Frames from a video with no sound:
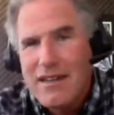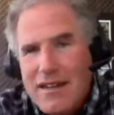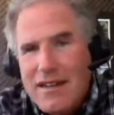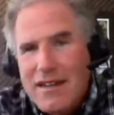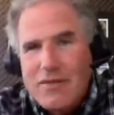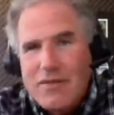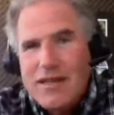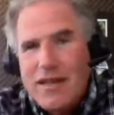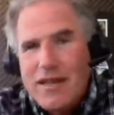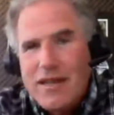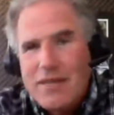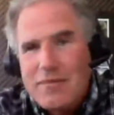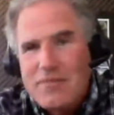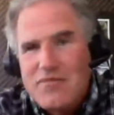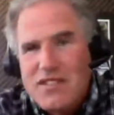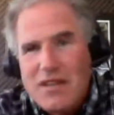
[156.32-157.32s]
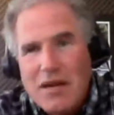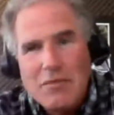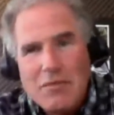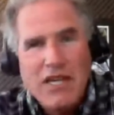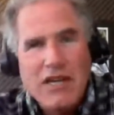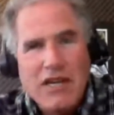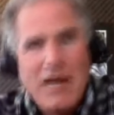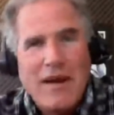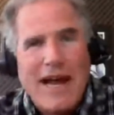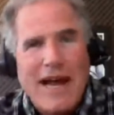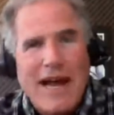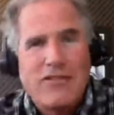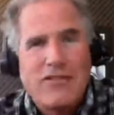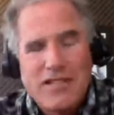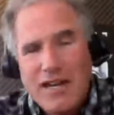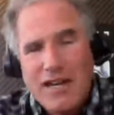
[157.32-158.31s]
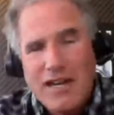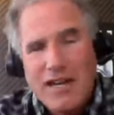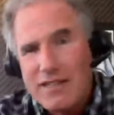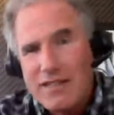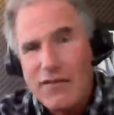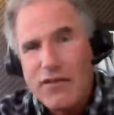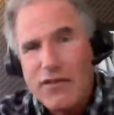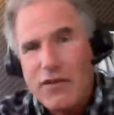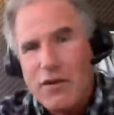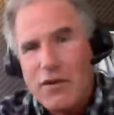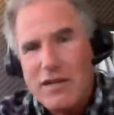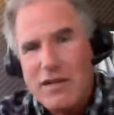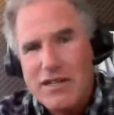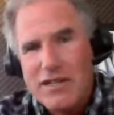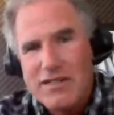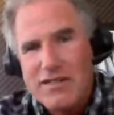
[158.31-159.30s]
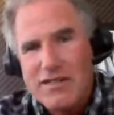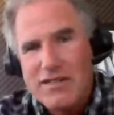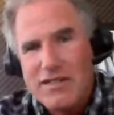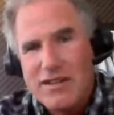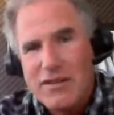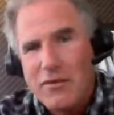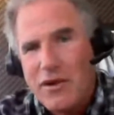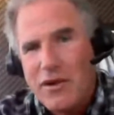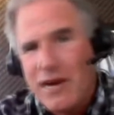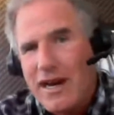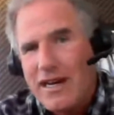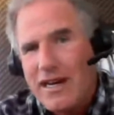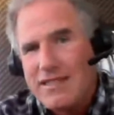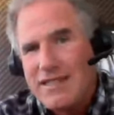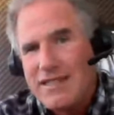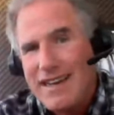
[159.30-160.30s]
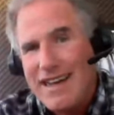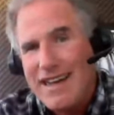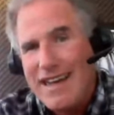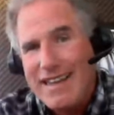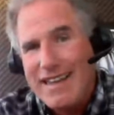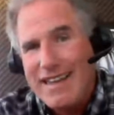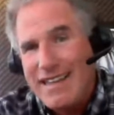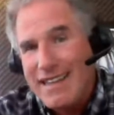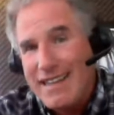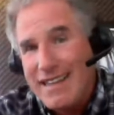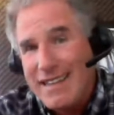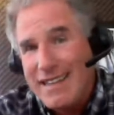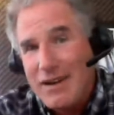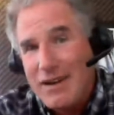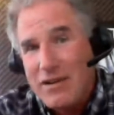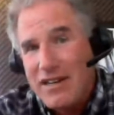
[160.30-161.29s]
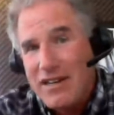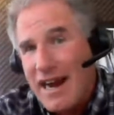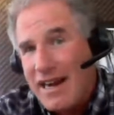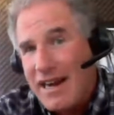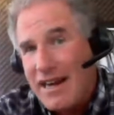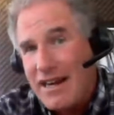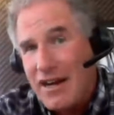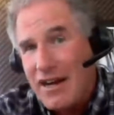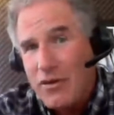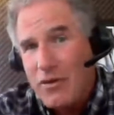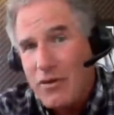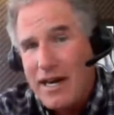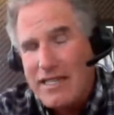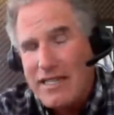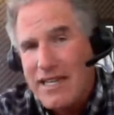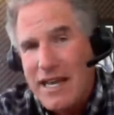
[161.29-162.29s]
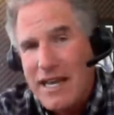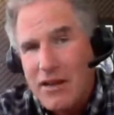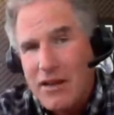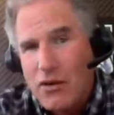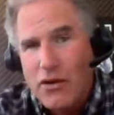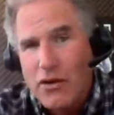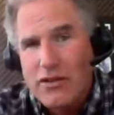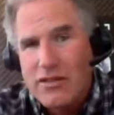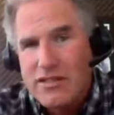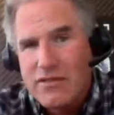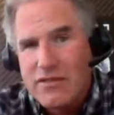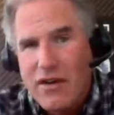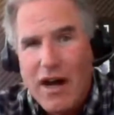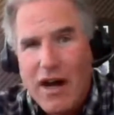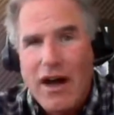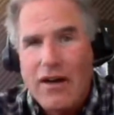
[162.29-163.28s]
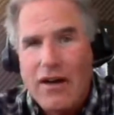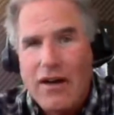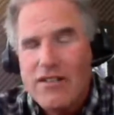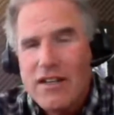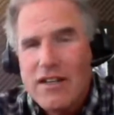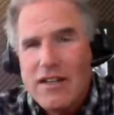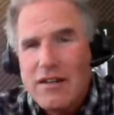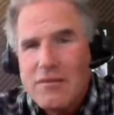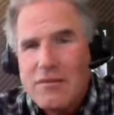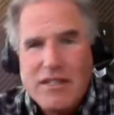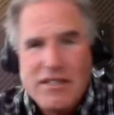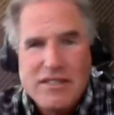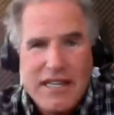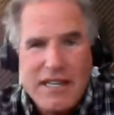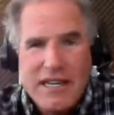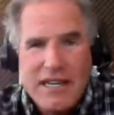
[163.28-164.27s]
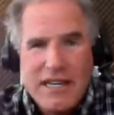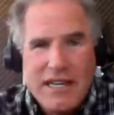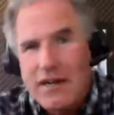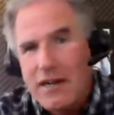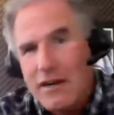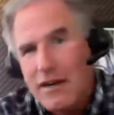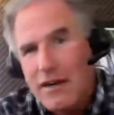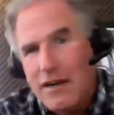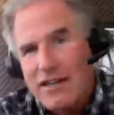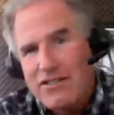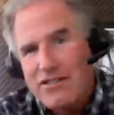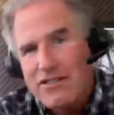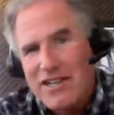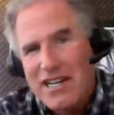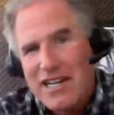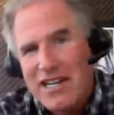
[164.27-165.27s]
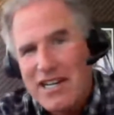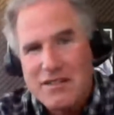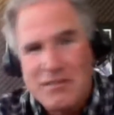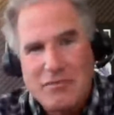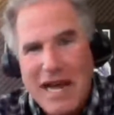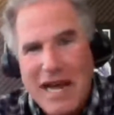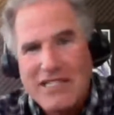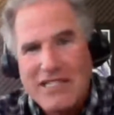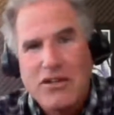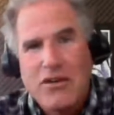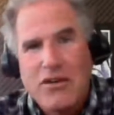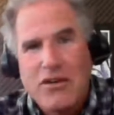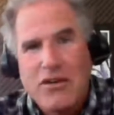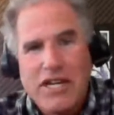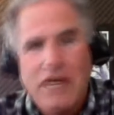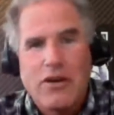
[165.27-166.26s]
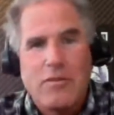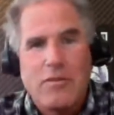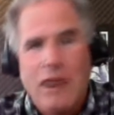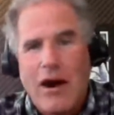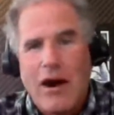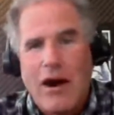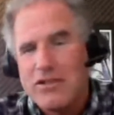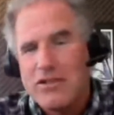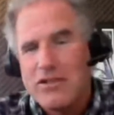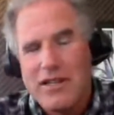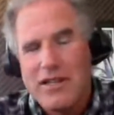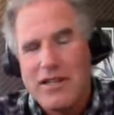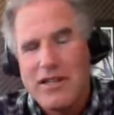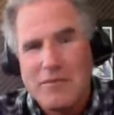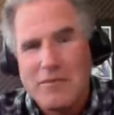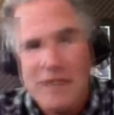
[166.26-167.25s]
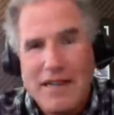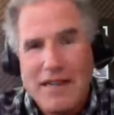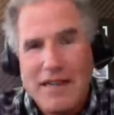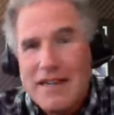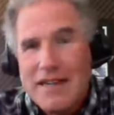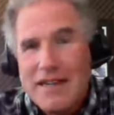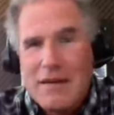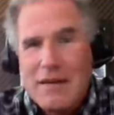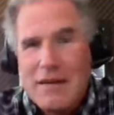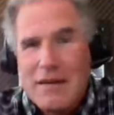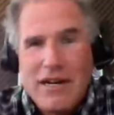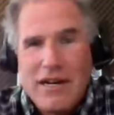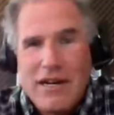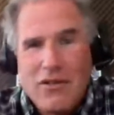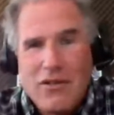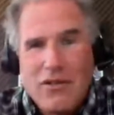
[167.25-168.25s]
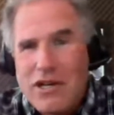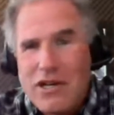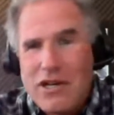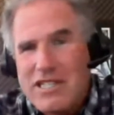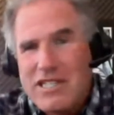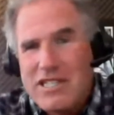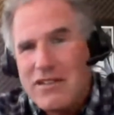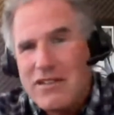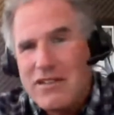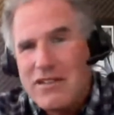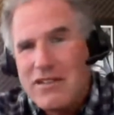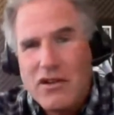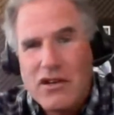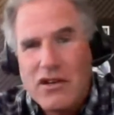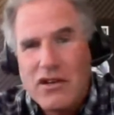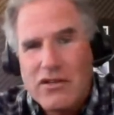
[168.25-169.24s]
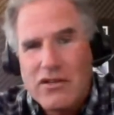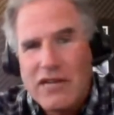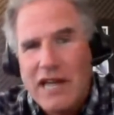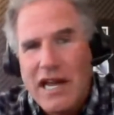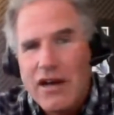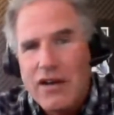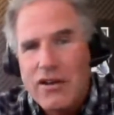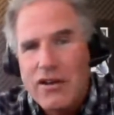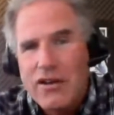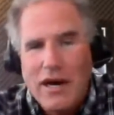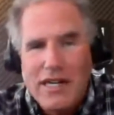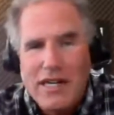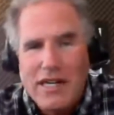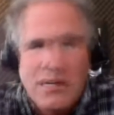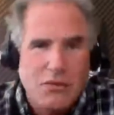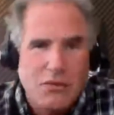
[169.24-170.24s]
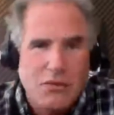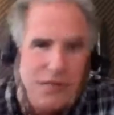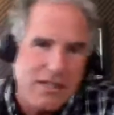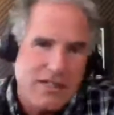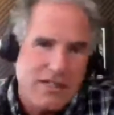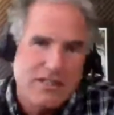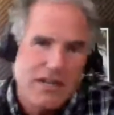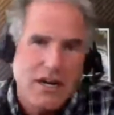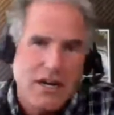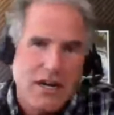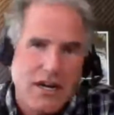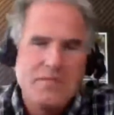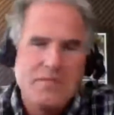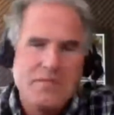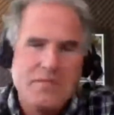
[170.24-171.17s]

with um, some legal matters uh, difficult because whereas I think that they would not otherwise get lawyers involved because they think I'm going to exercise some magical legal powers on them, they they bring lawyers in earlier than they otherwise would. Mm. So.